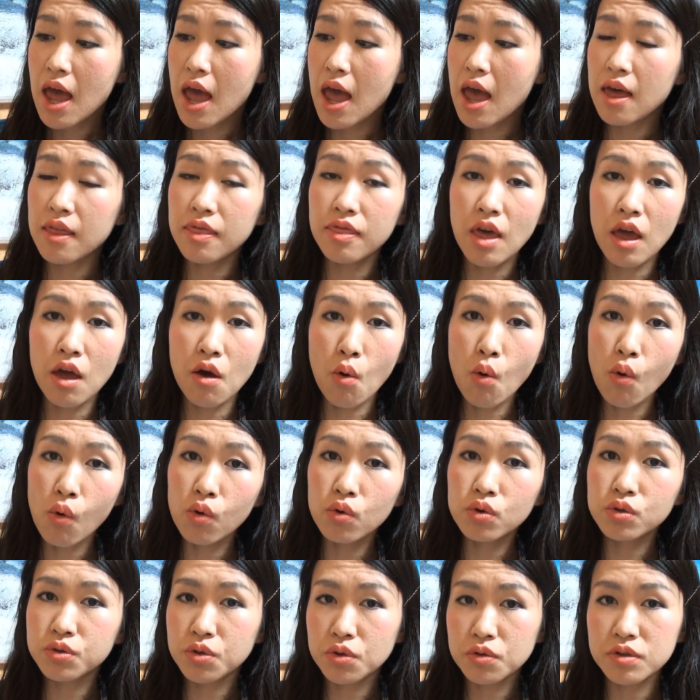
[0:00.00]
and they
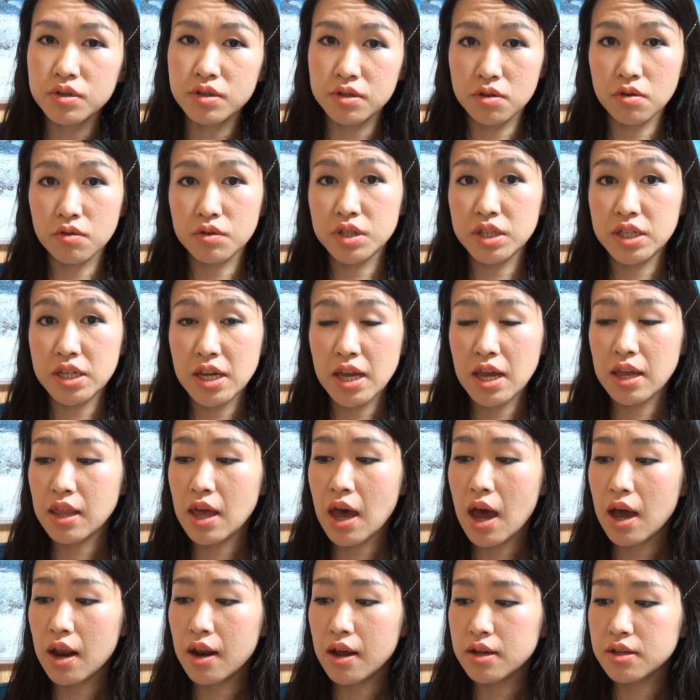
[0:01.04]
all don't stock cheek and
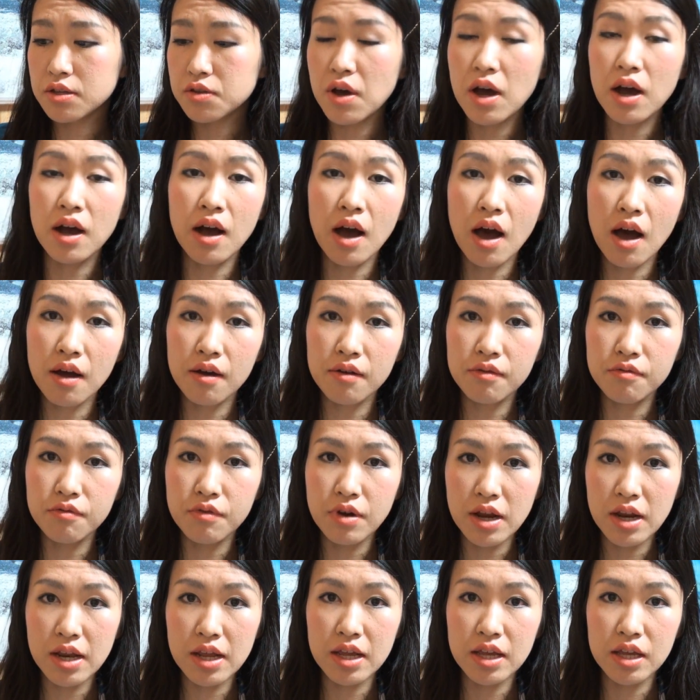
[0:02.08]
highlight, so I can't
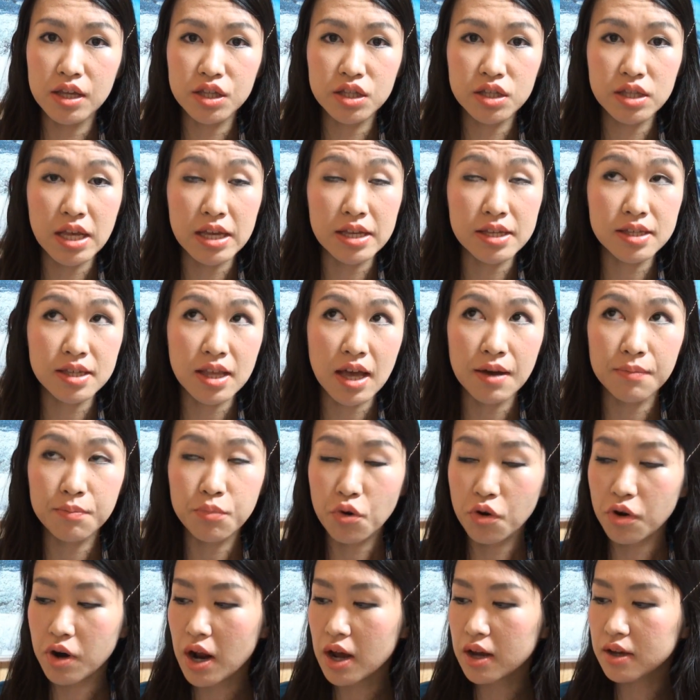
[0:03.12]
really test that
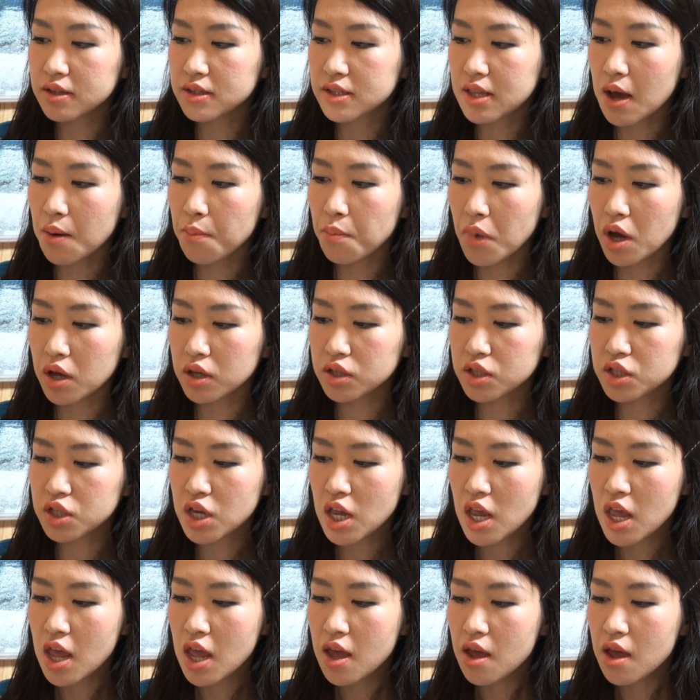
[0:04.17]
products that much.